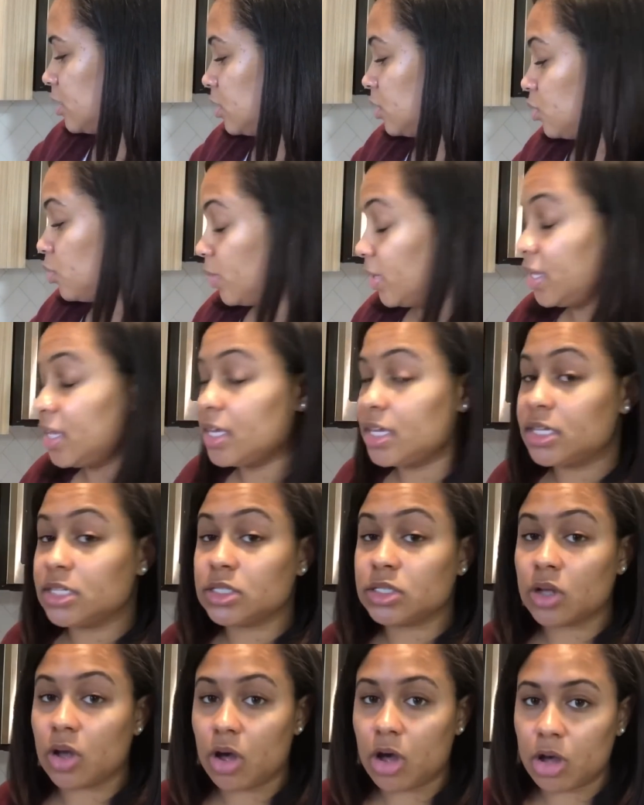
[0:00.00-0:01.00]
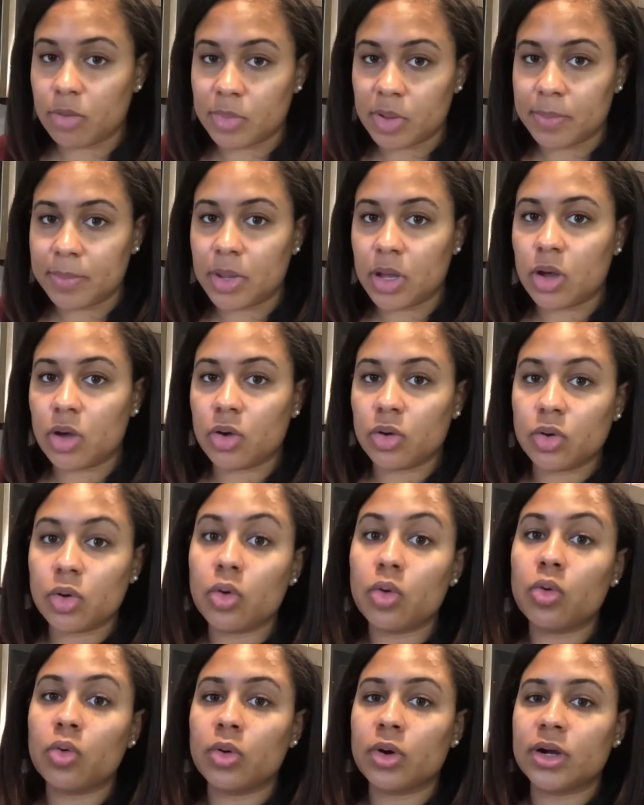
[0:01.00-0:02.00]
sweetened almond milk
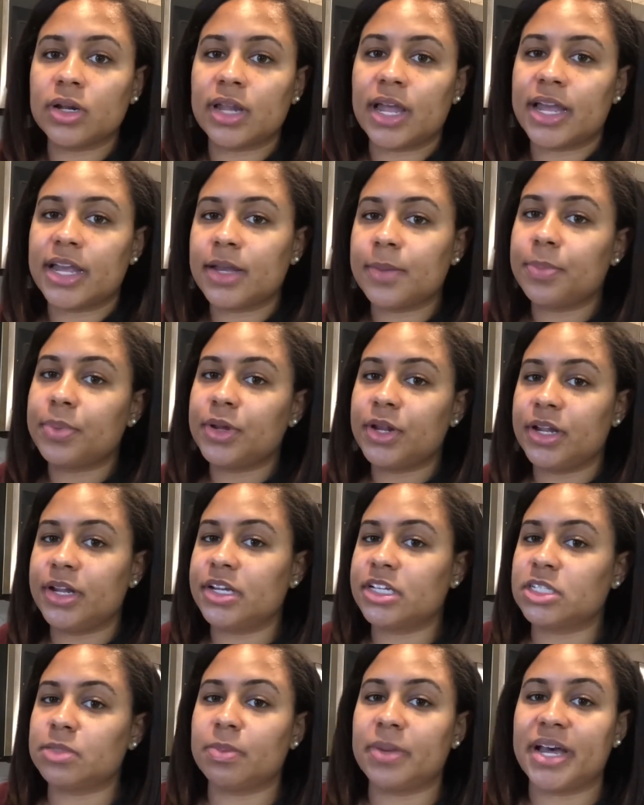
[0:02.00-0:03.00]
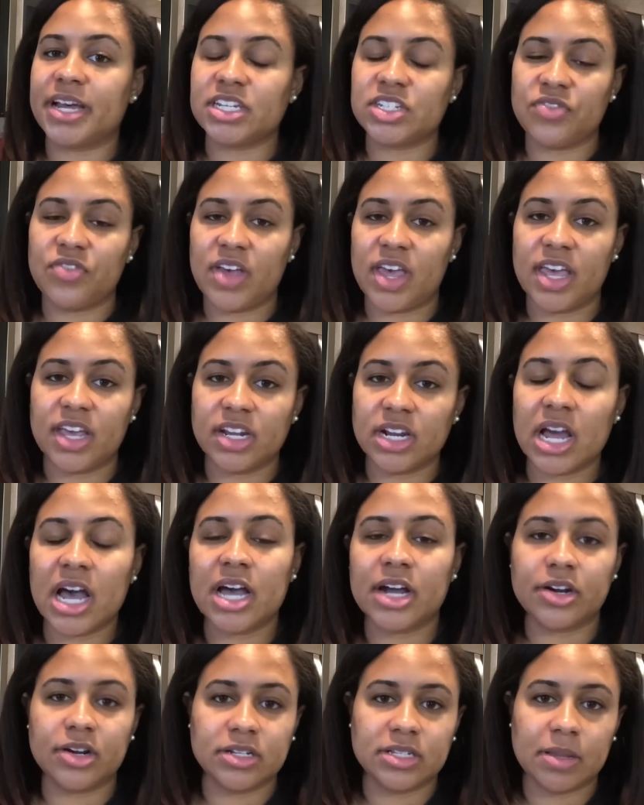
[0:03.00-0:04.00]
or like putting a splash of
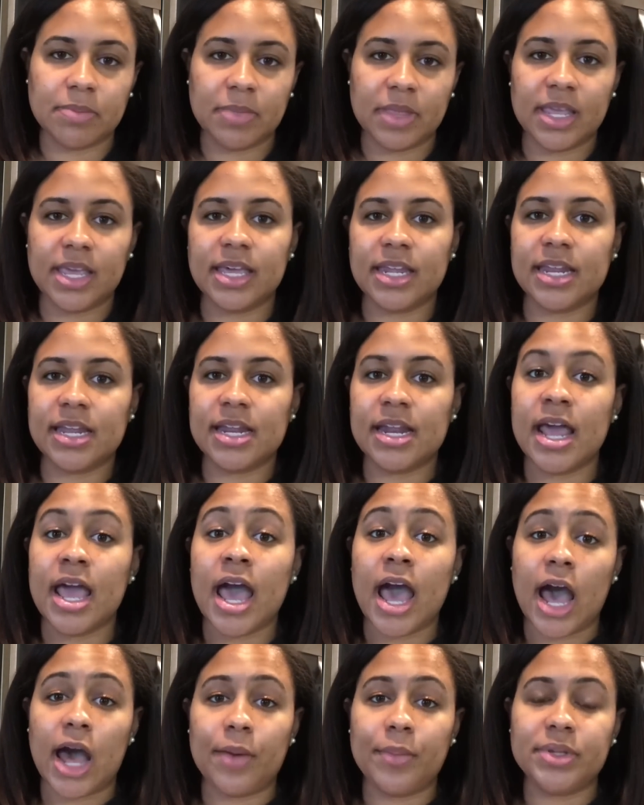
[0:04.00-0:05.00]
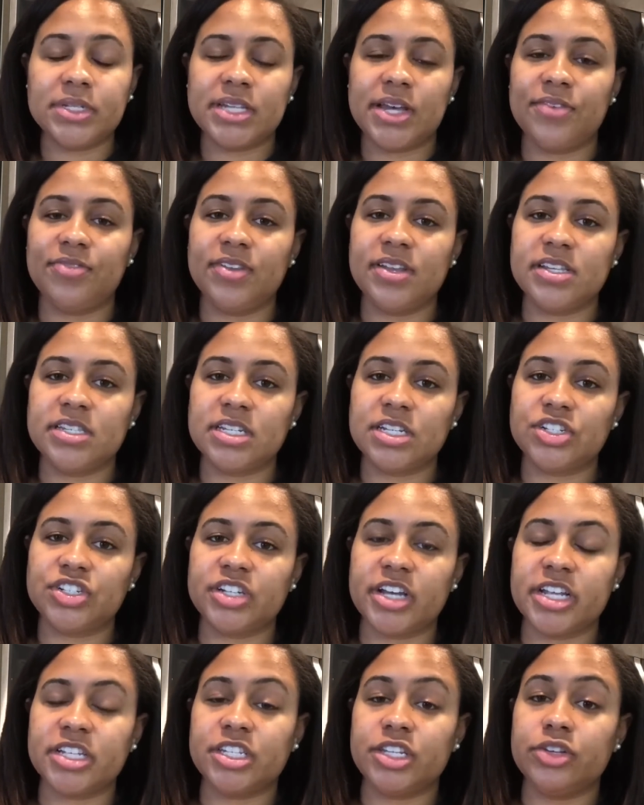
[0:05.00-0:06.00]
eggnog or something in it, I would definitely
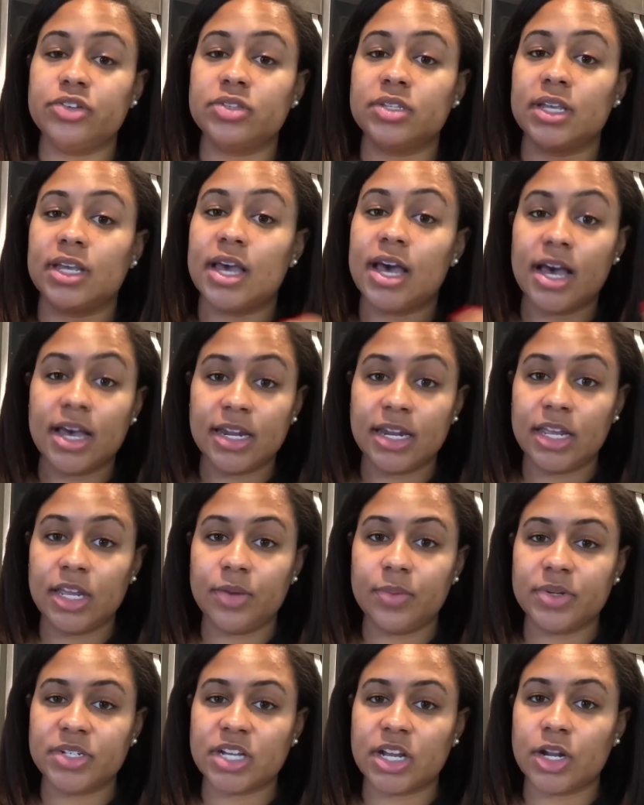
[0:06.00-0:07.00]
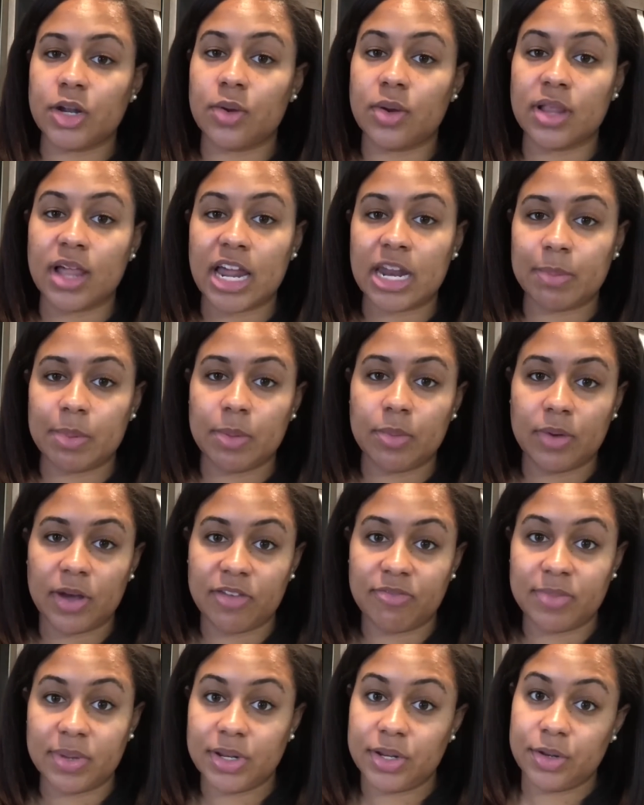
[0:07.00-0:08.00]
suggest using honey, which I know a lot of people
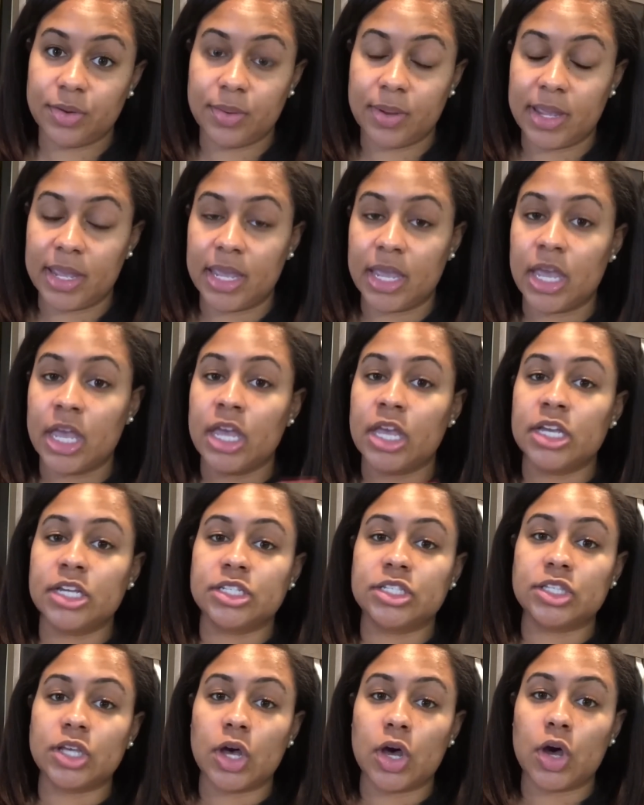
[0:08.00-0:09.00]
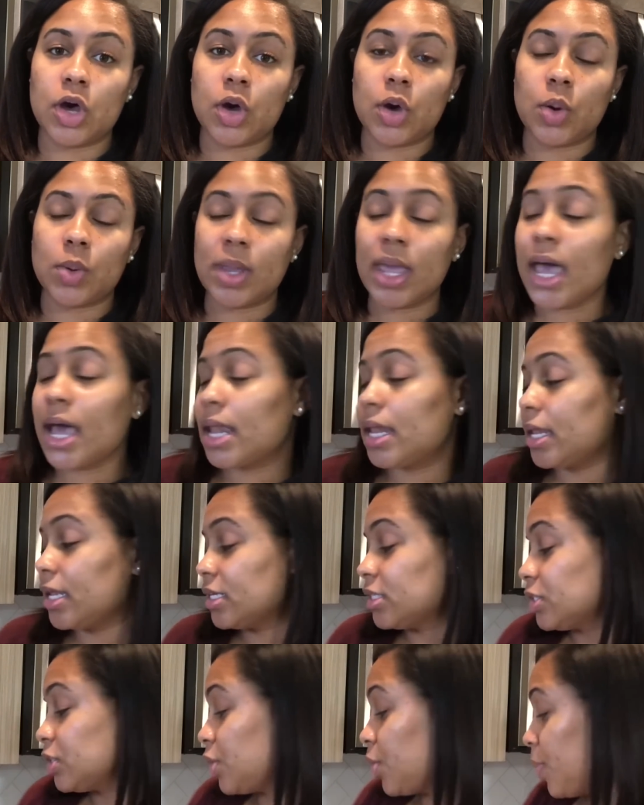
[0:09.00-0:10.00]
have been doing. So yeah,
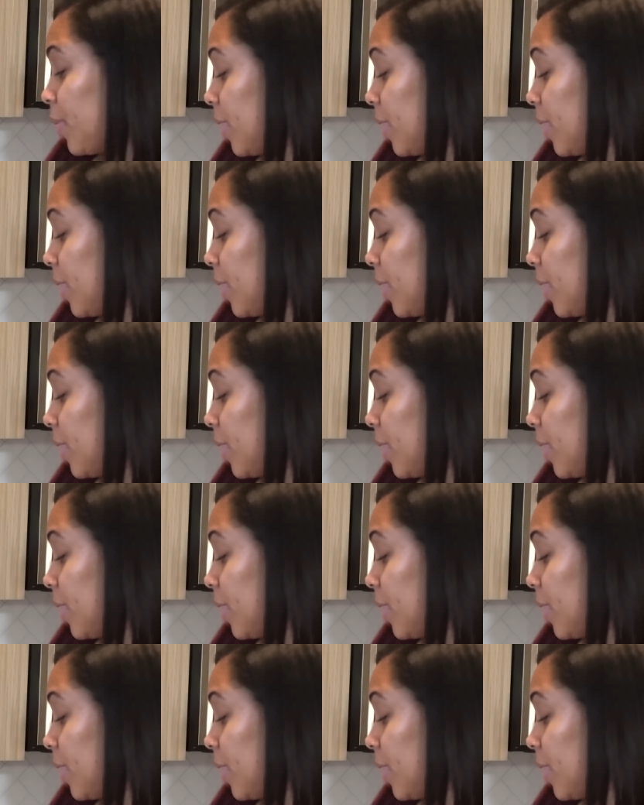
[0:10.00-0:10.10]
let's go